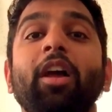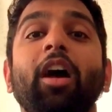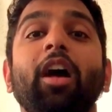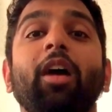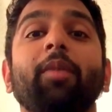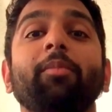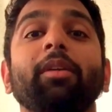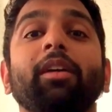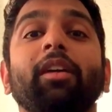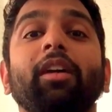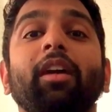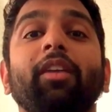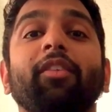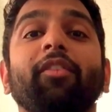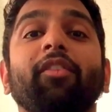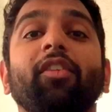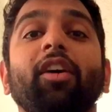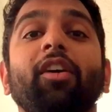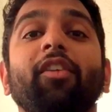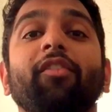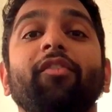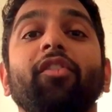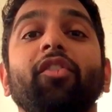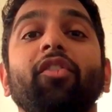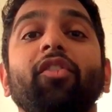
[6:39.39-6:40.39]
I'll be kind of
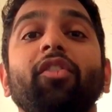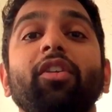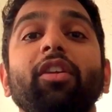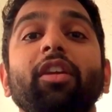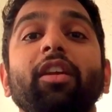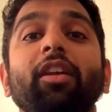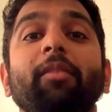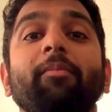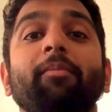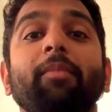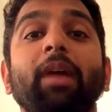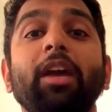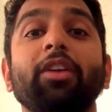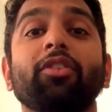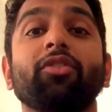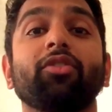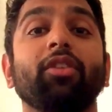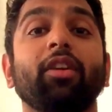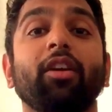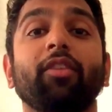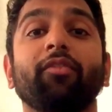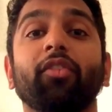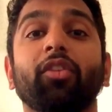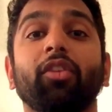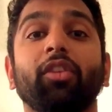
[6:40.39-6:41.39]
covering my
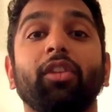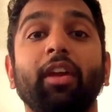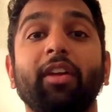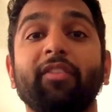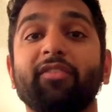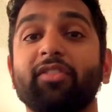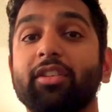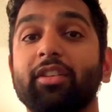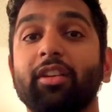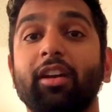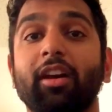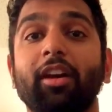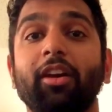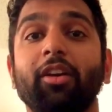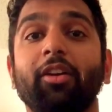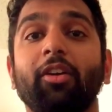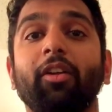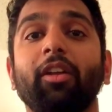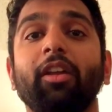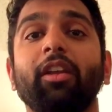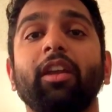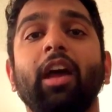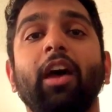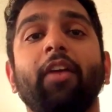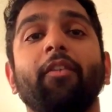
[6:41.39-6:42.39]
travel
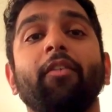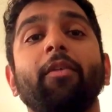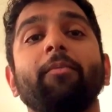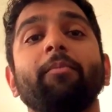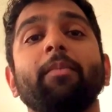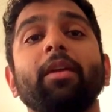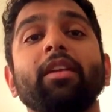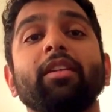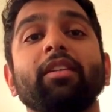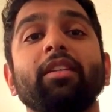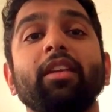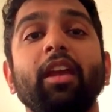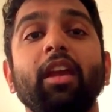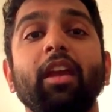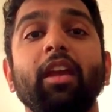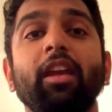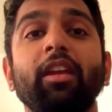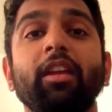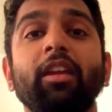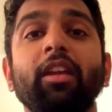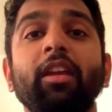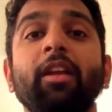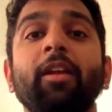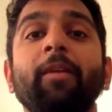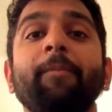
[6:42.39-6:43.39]
lifestyle and how I
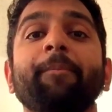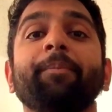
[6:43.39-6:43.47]
maintain